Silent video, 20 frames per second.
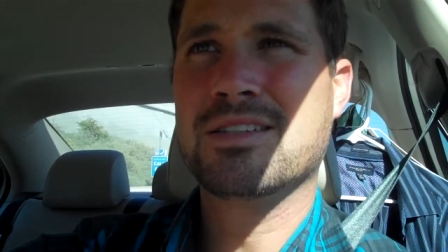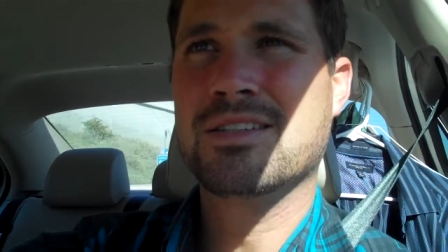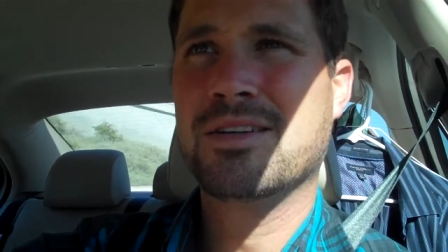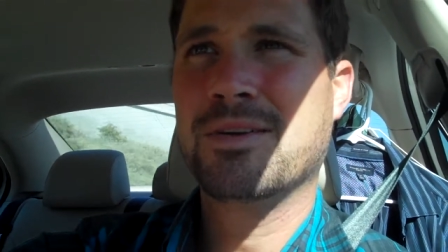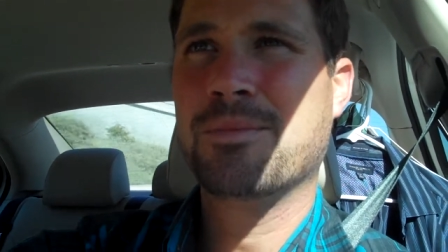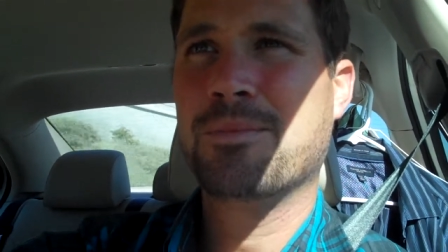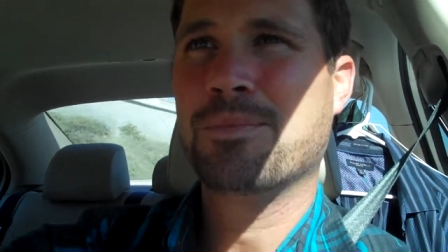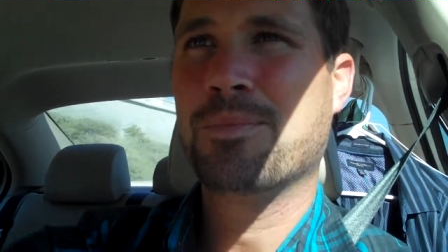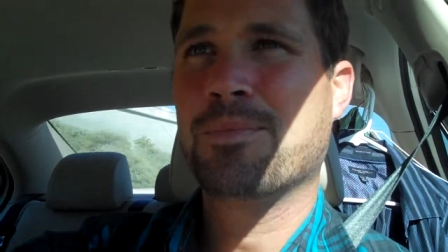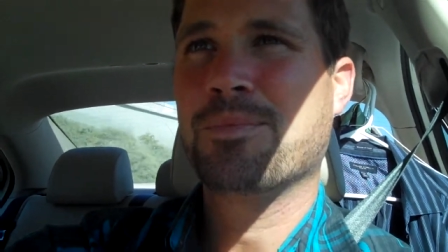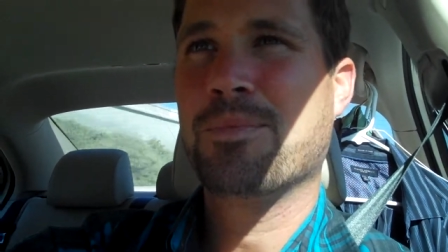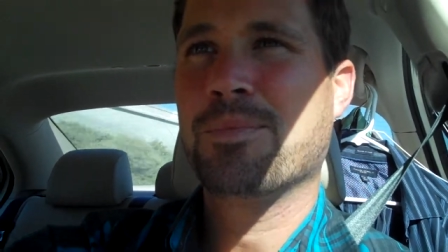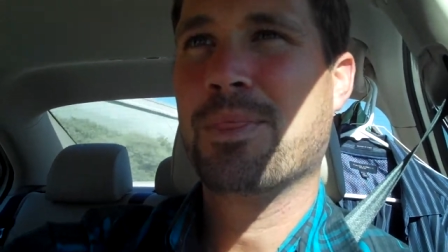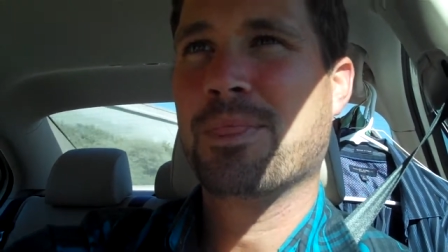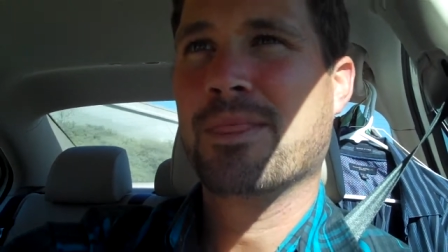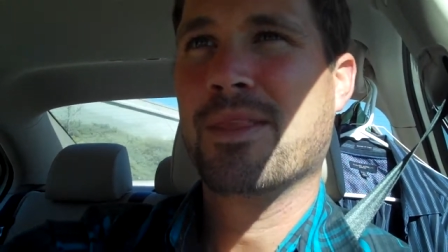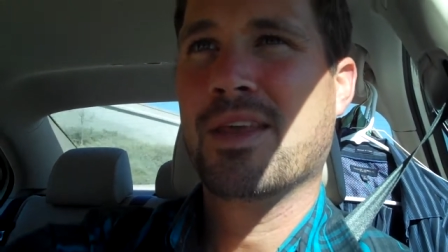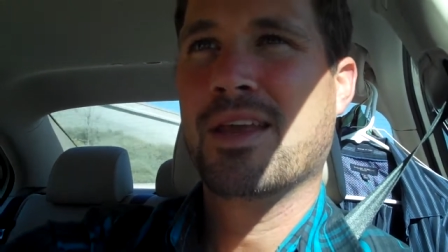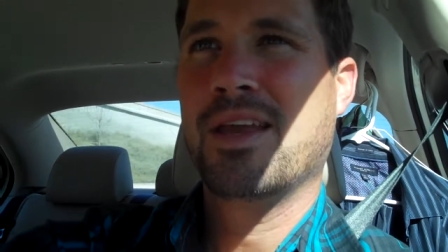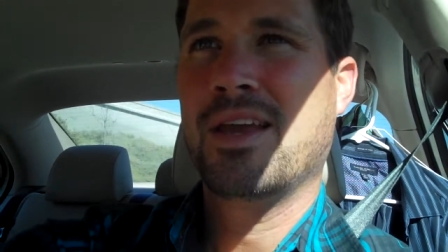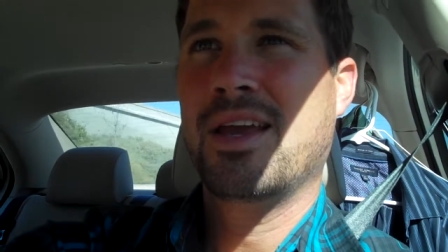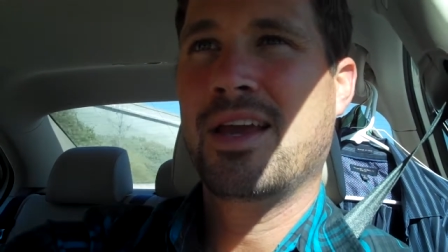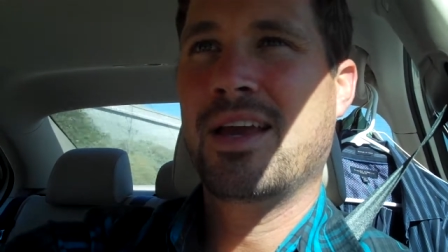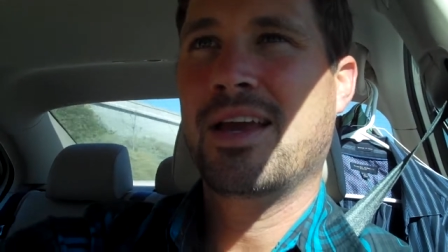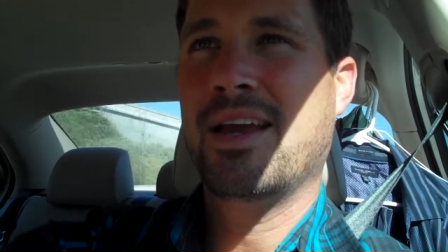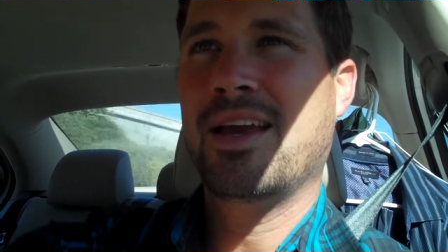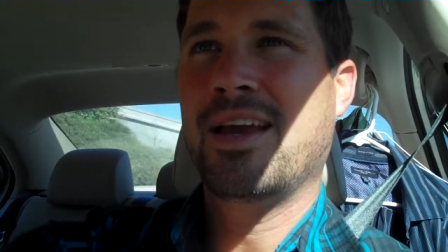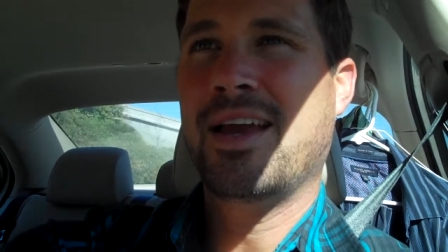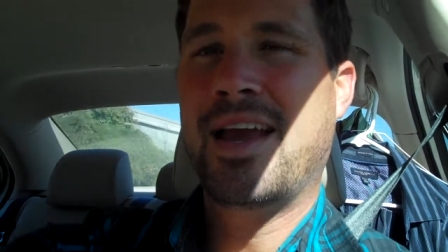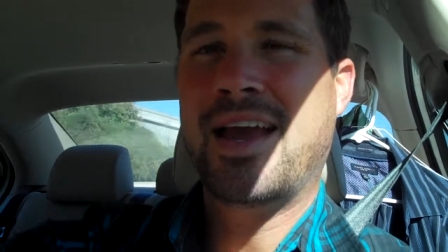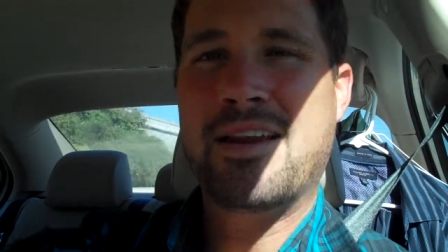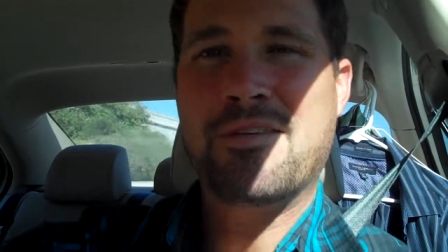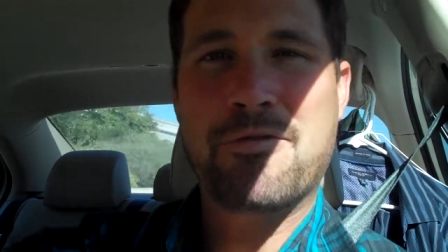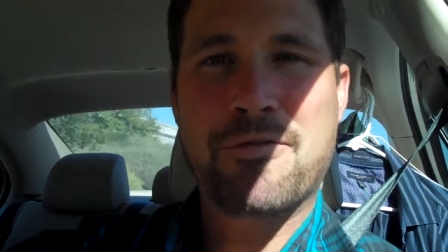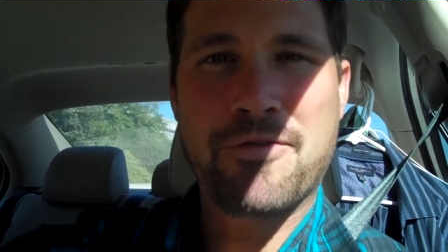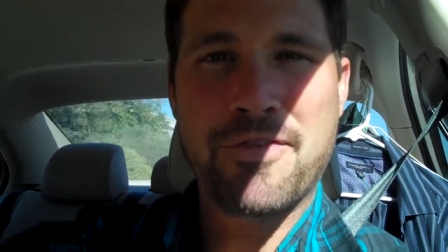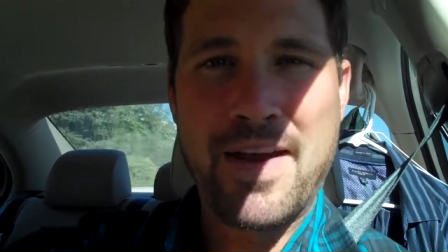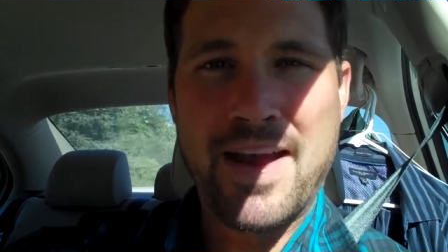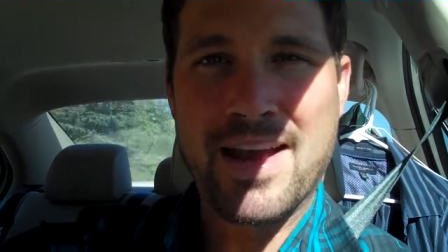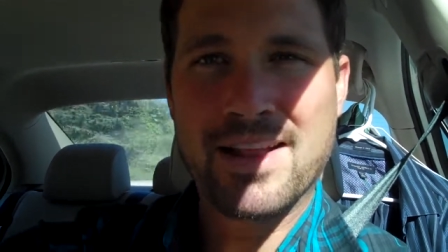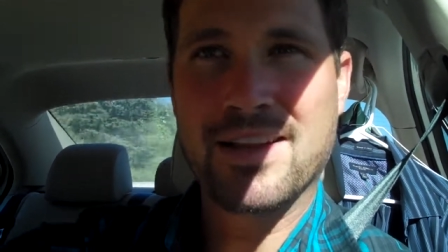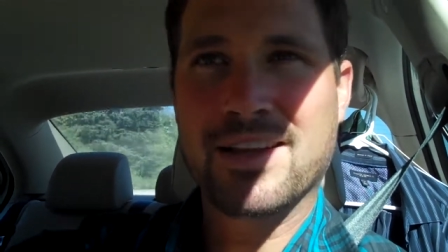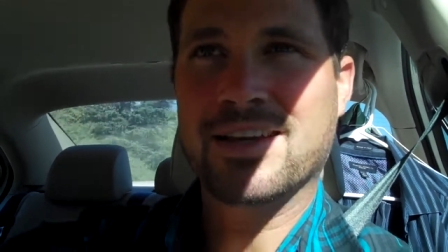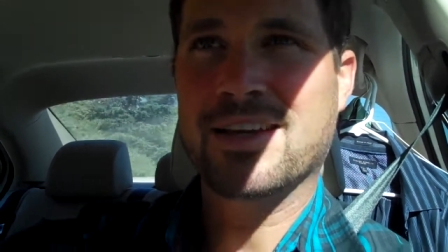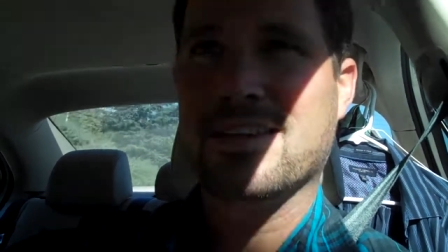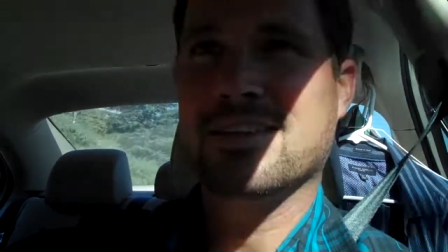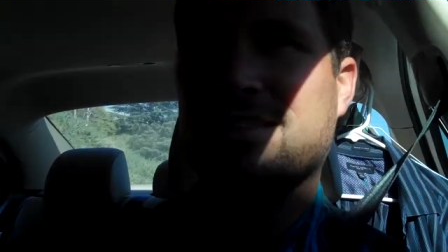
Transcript: and failing